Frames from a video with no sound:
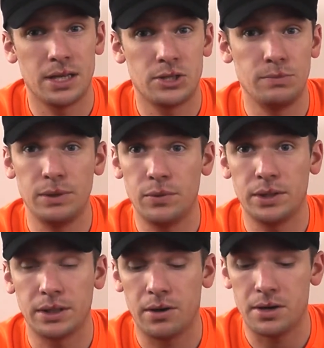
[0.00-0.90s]
that should be
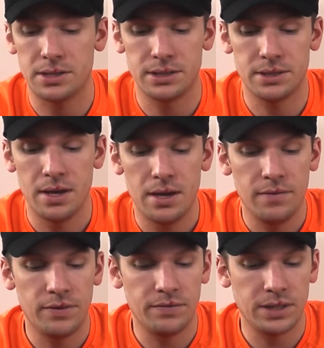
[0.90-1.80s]
what the cost is,
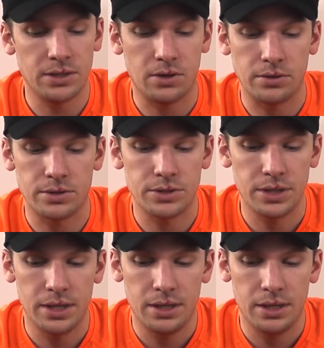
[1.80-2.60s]
$15